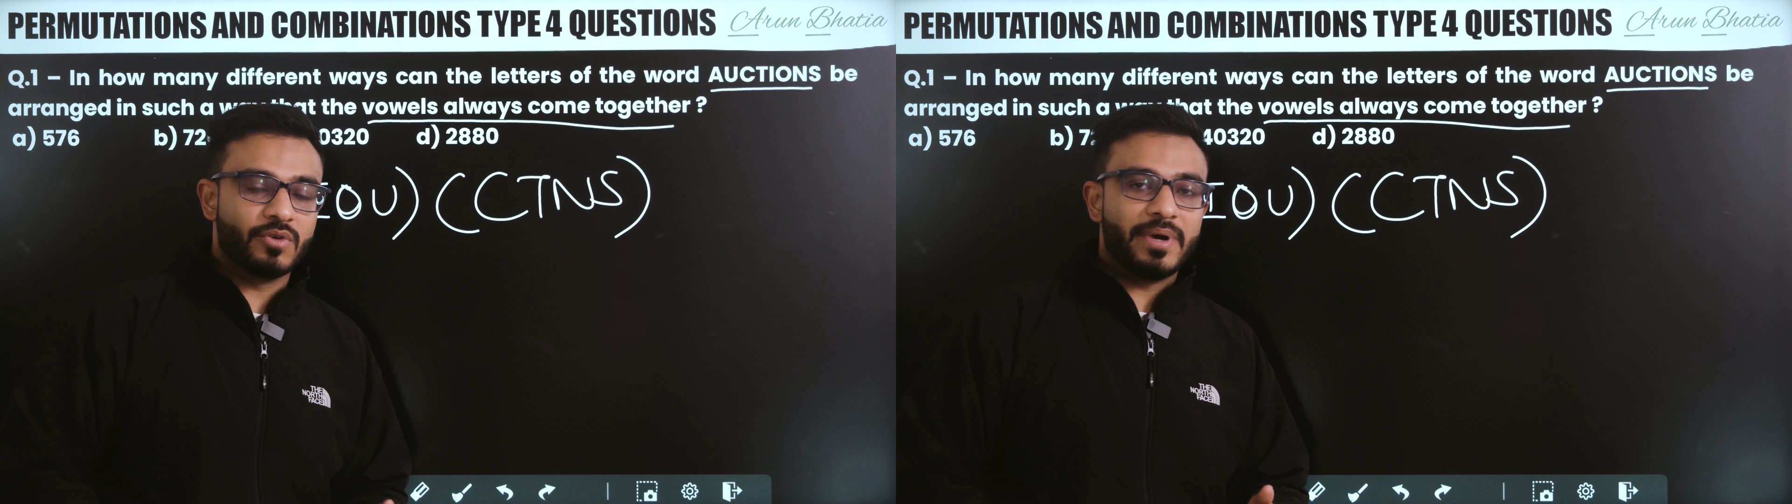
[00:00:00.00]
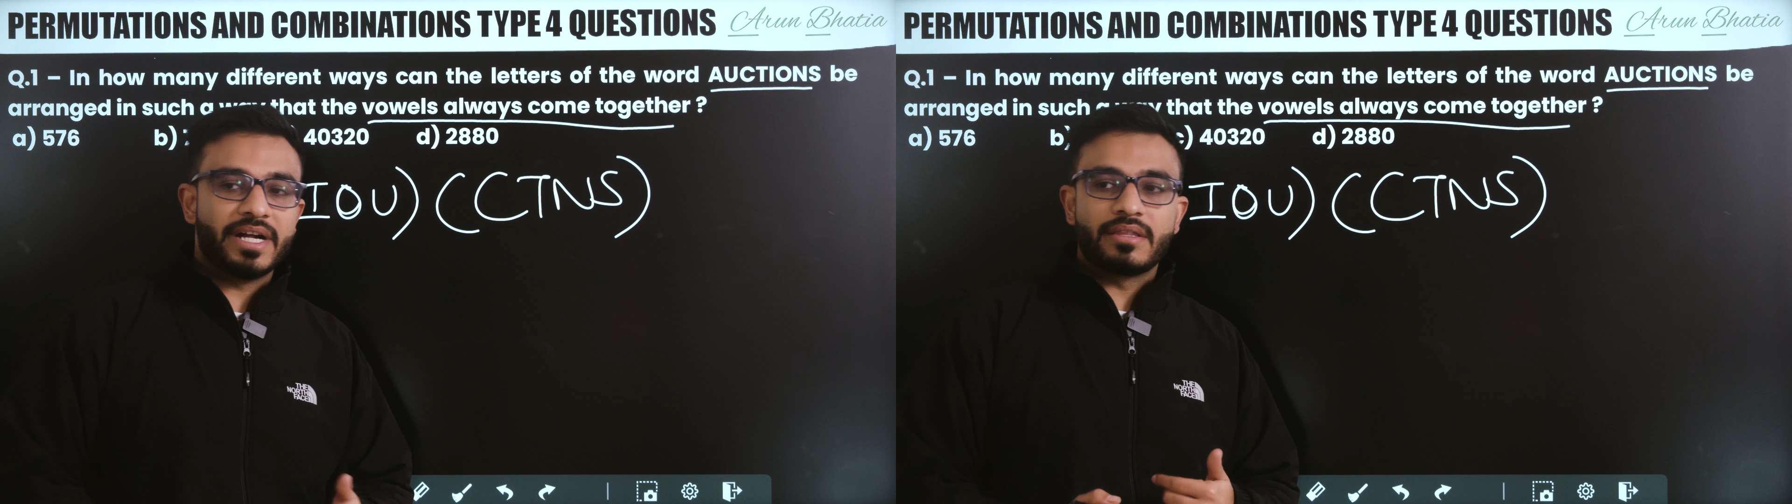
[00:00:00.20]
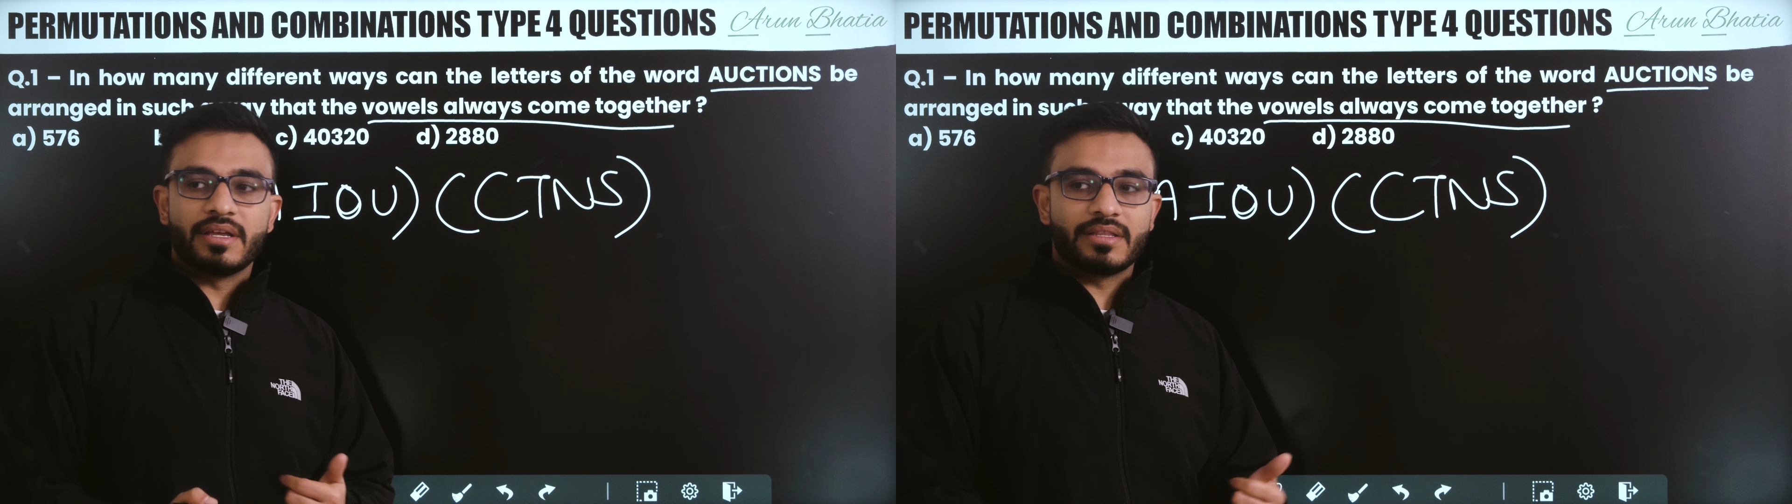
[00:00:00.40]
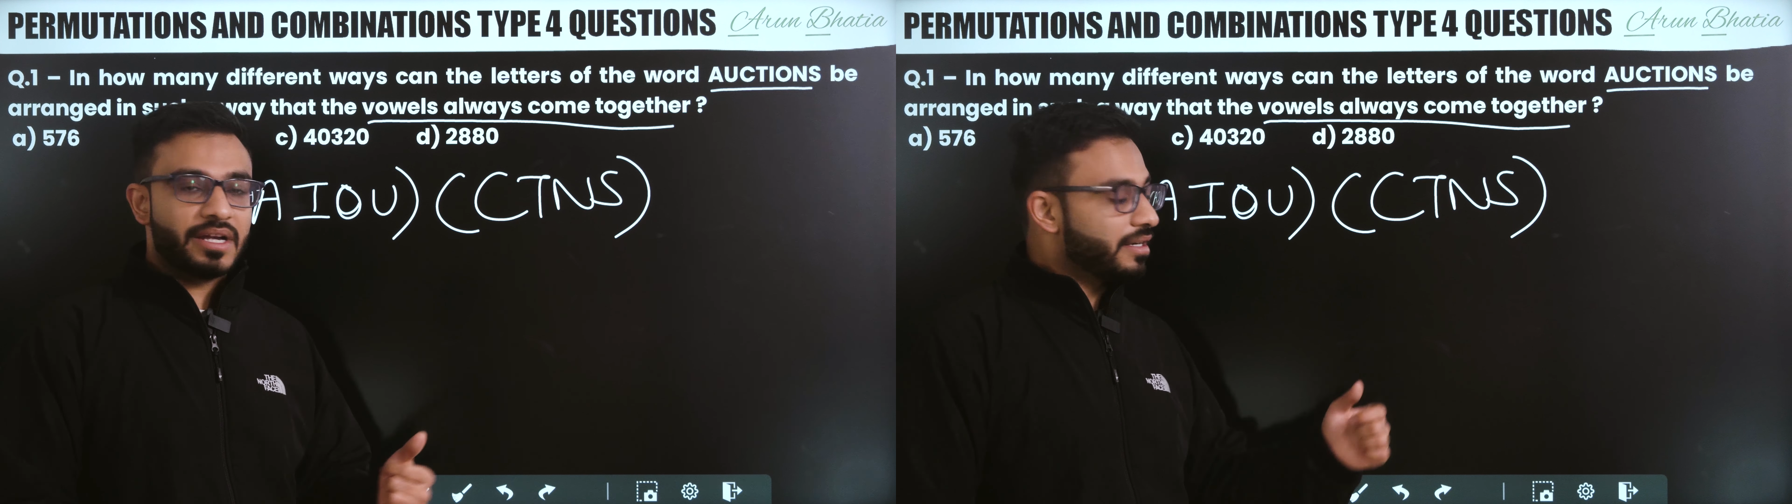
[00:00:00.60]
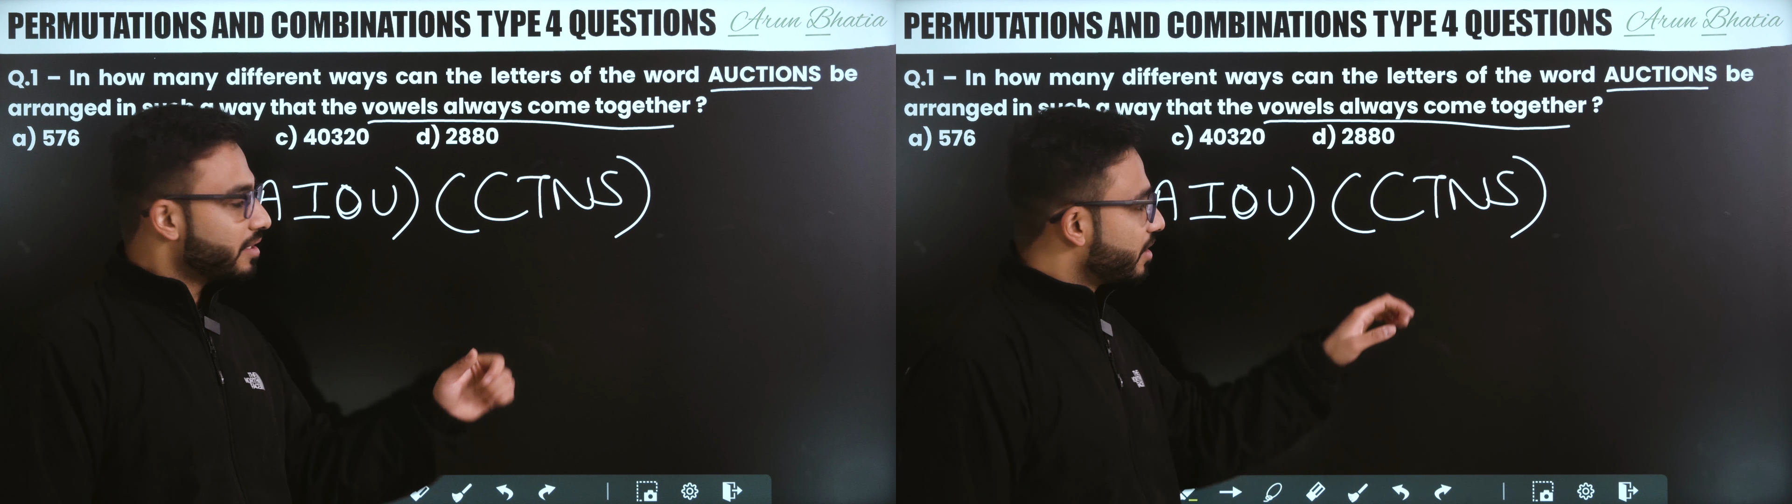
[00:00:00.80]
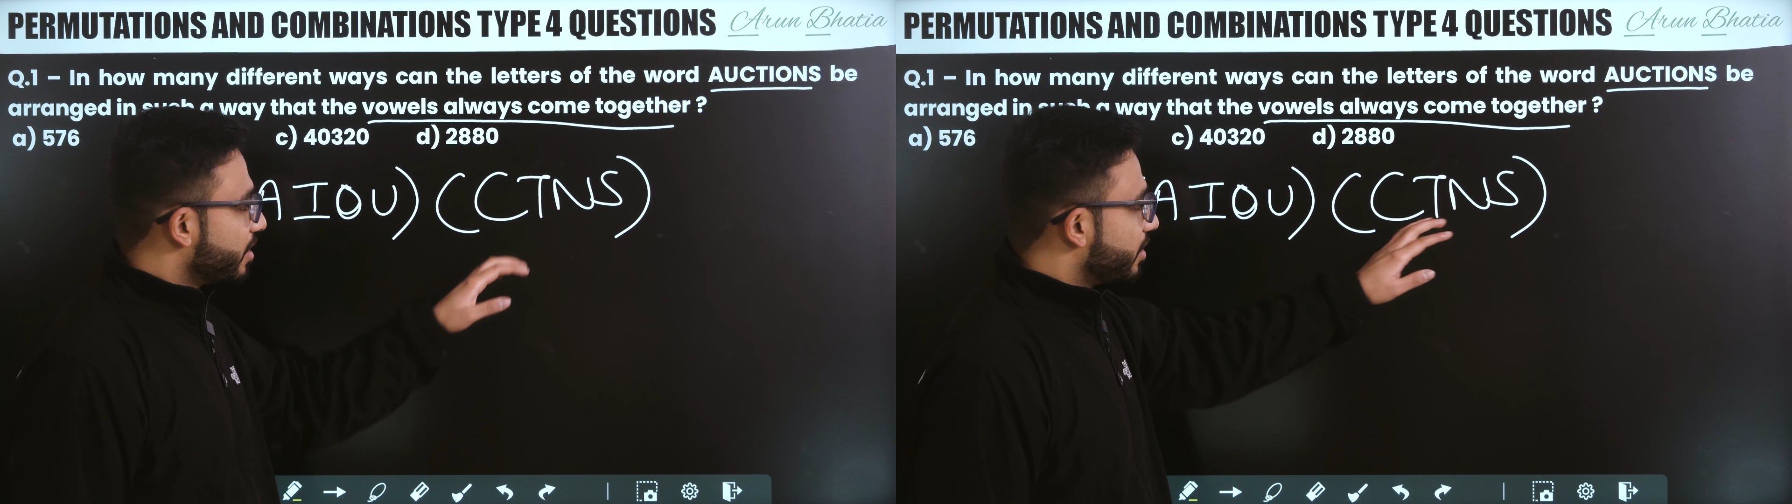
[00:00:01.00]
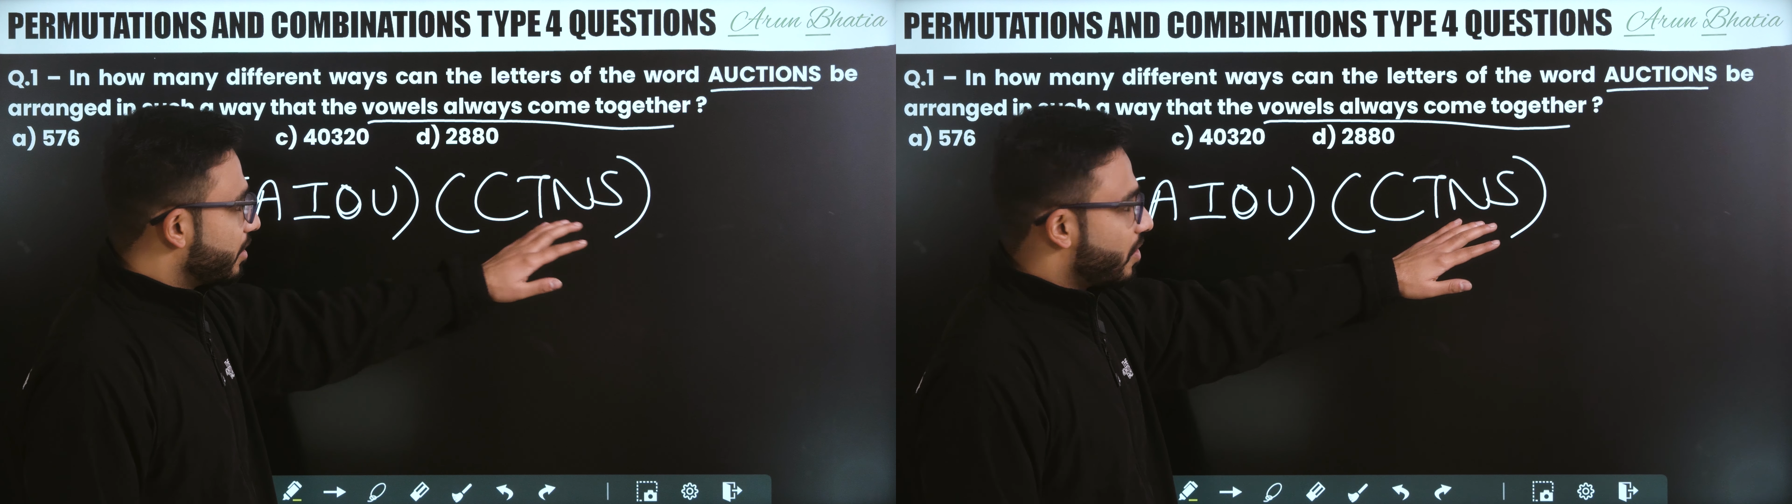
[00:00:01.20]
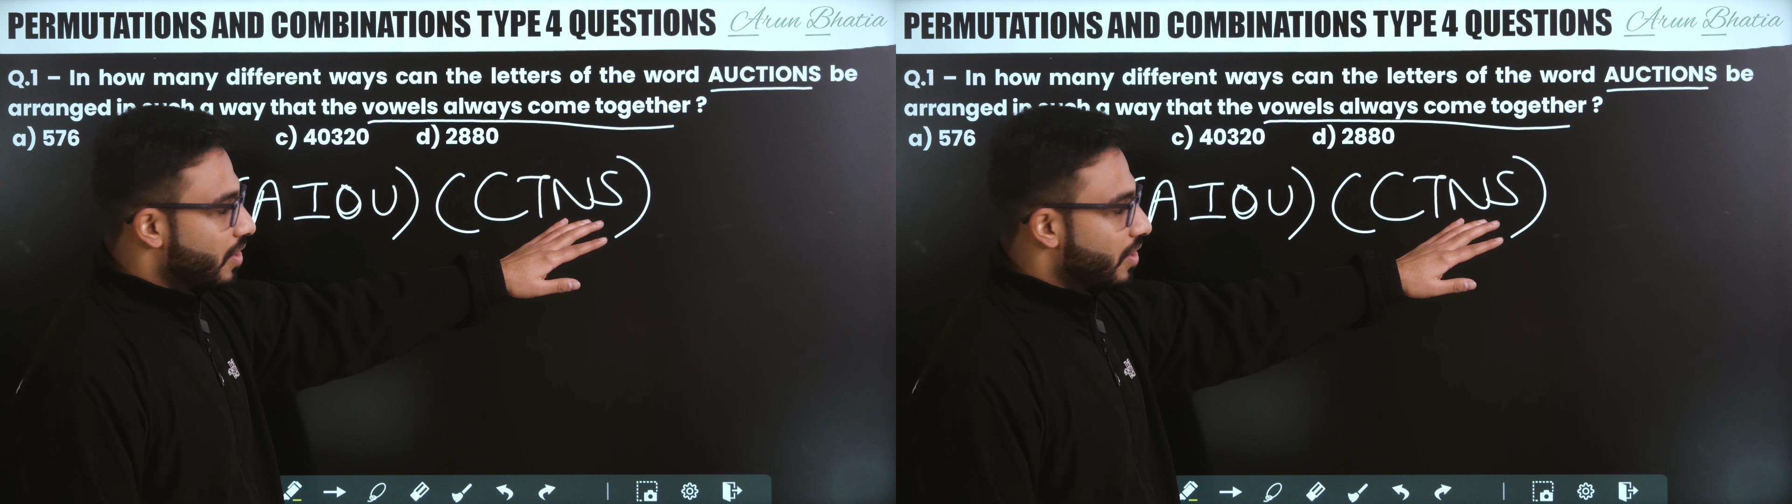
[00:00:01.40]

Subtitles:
You might think that the